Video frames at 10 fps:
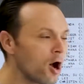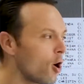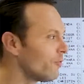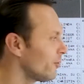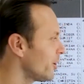
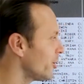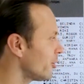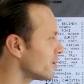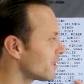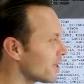Hopefully
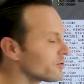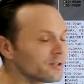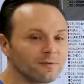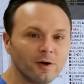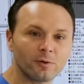your schedule
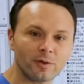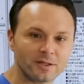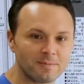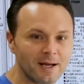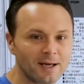is filled with
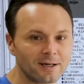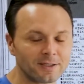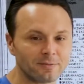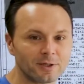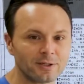as many
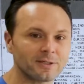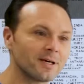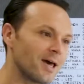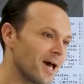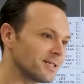customers
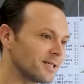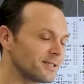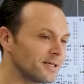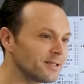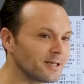as this is,